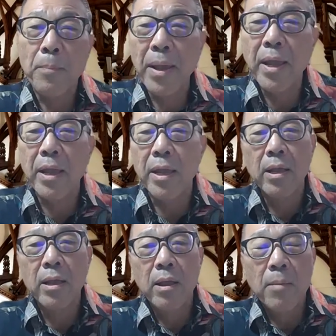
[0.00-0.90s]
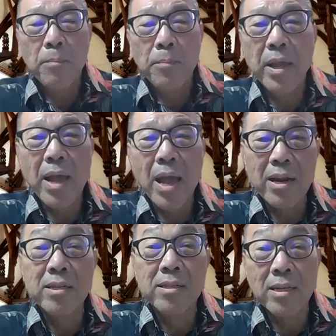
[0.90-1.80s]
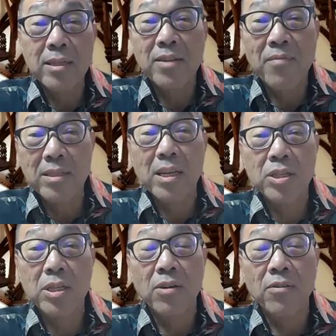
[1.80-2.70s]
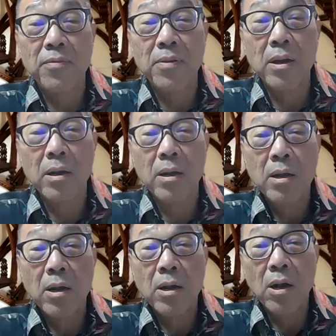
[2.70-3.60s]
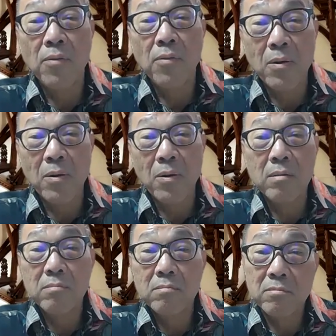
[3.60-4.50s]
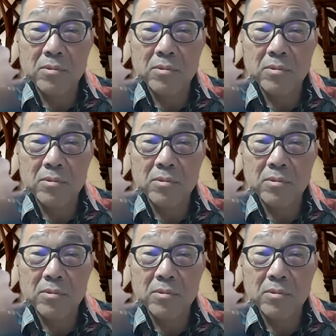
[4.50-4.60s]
pay and incentivization of our